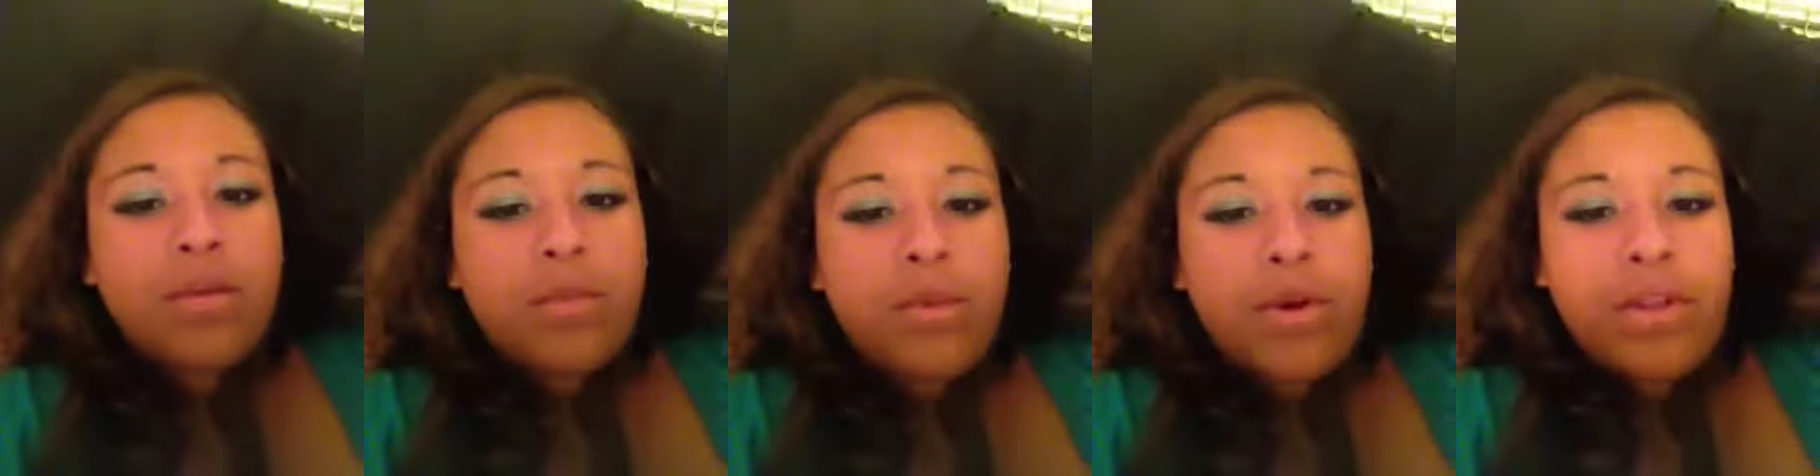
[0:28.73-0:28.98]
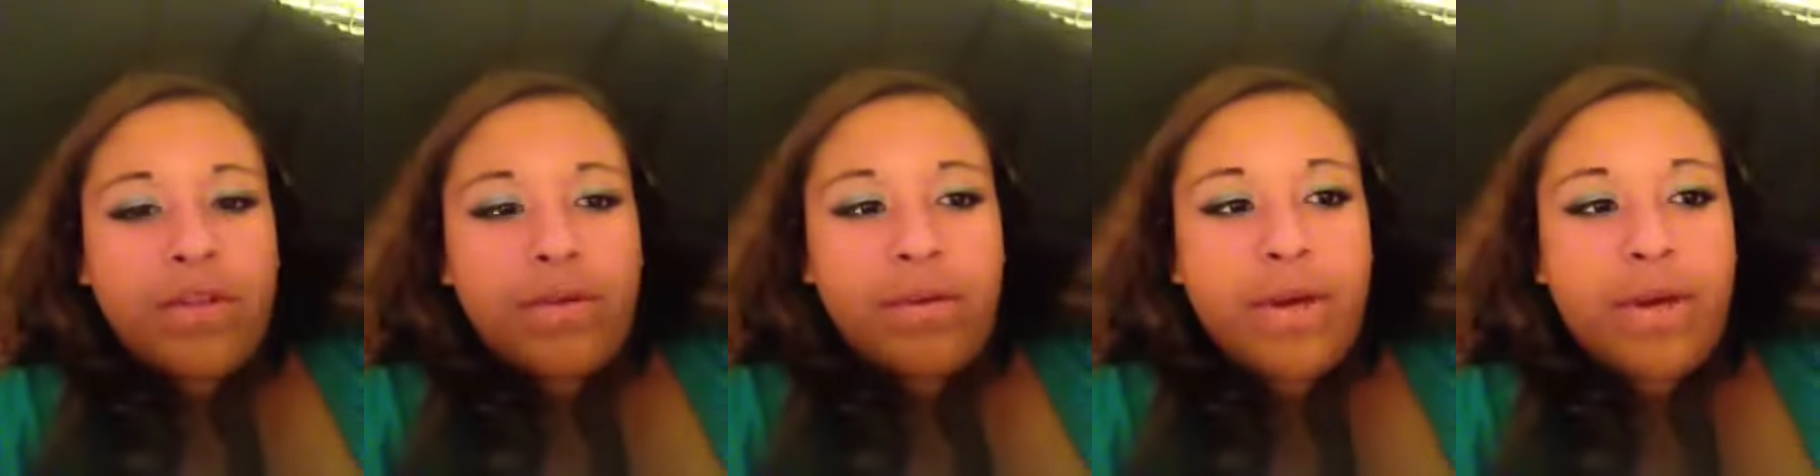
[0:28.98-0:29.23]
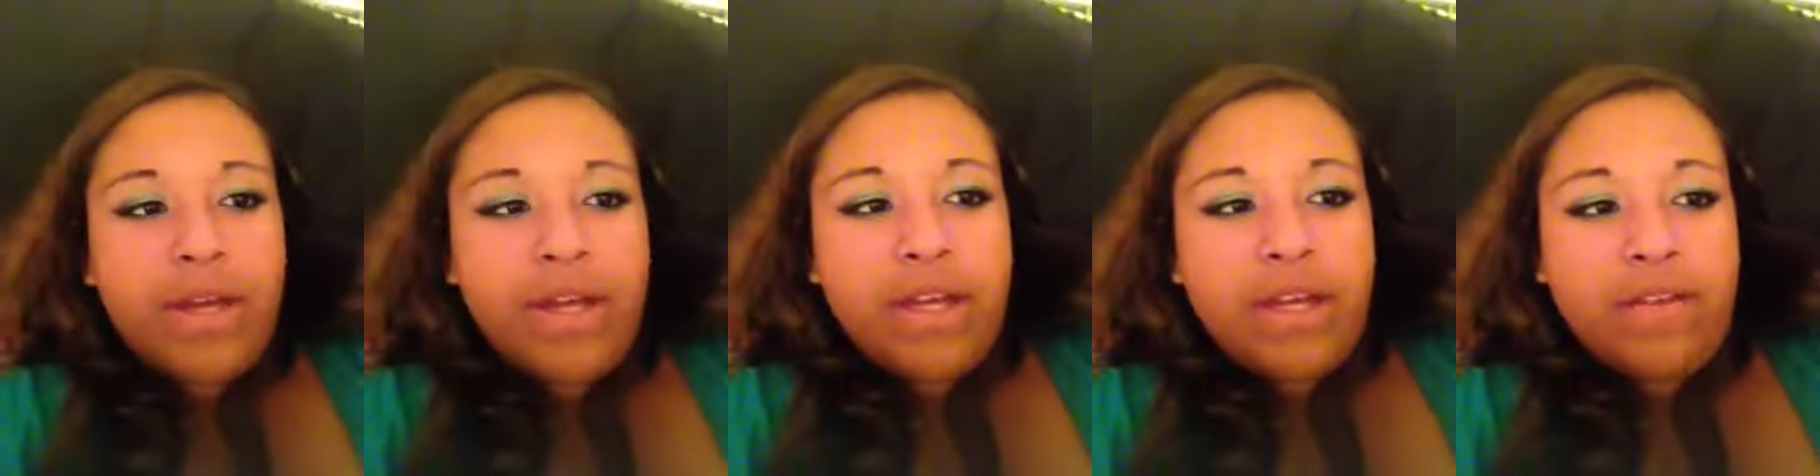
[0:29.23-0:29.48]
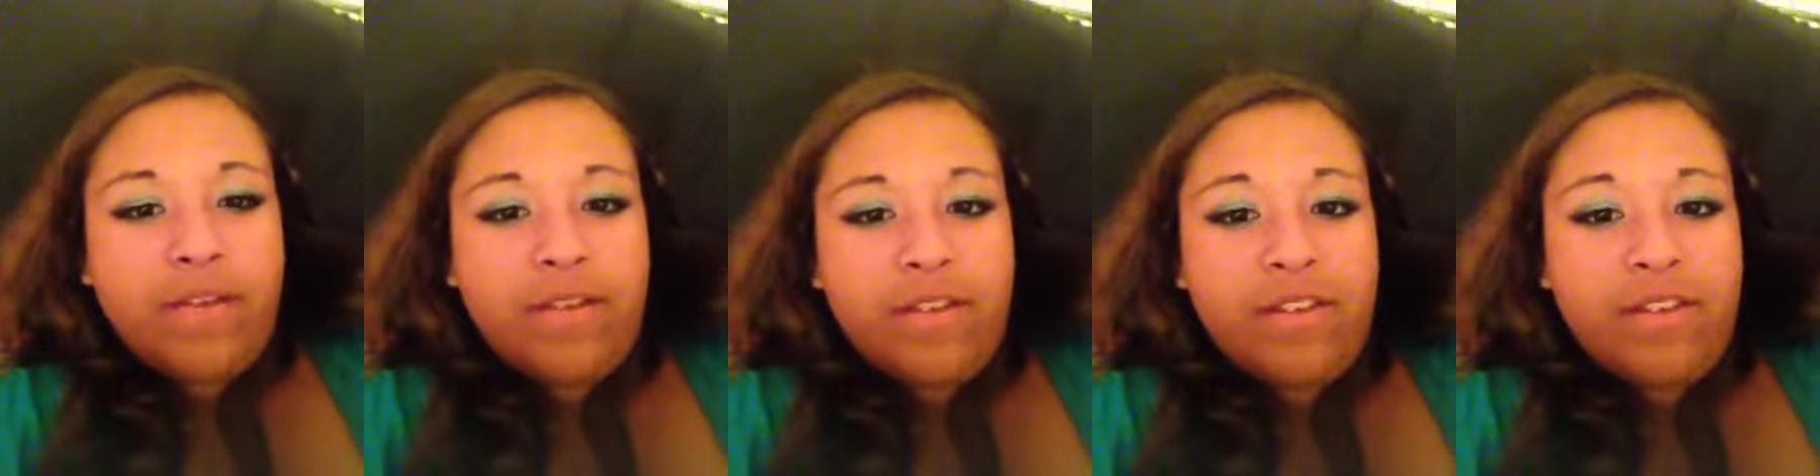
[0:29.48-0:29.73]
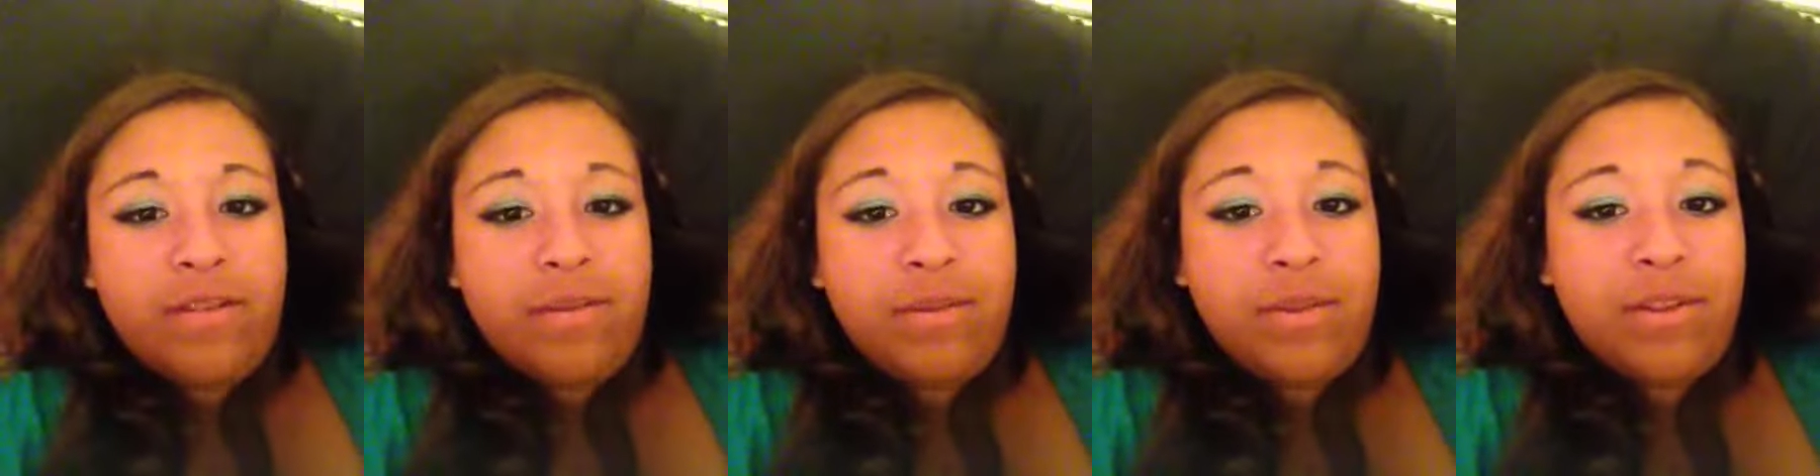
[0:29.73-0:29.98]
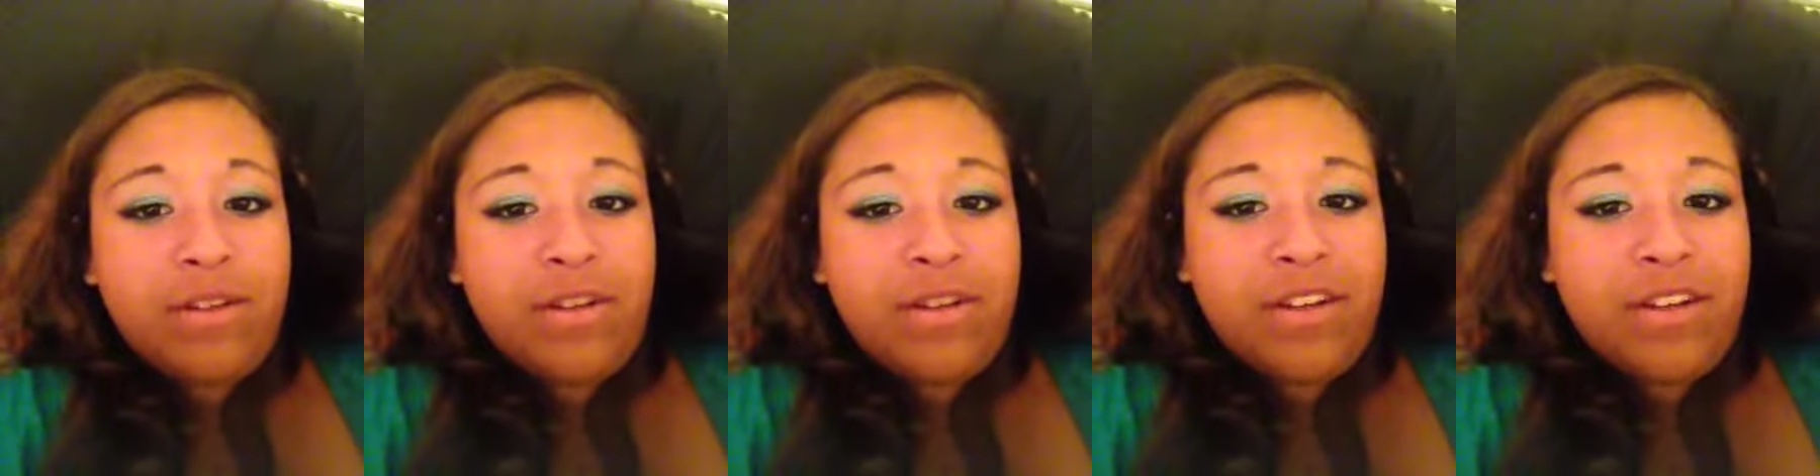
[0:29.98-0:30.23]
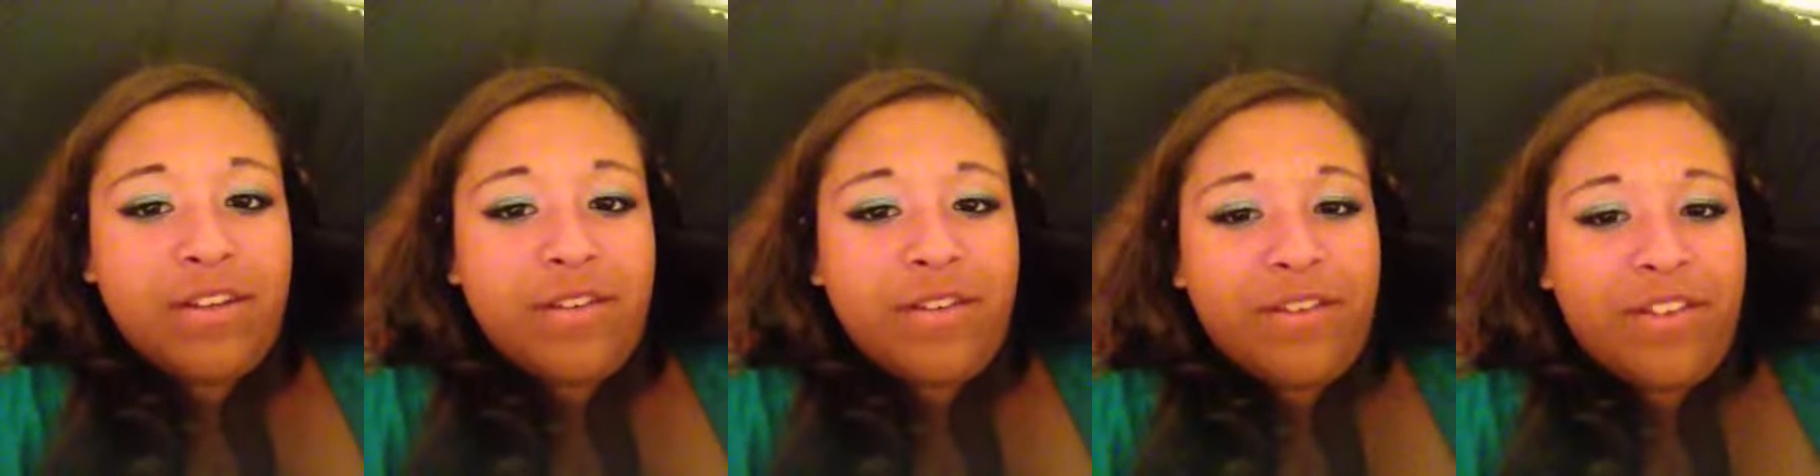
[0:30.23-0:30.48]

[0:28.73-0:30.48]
By the way, if you see me looking over,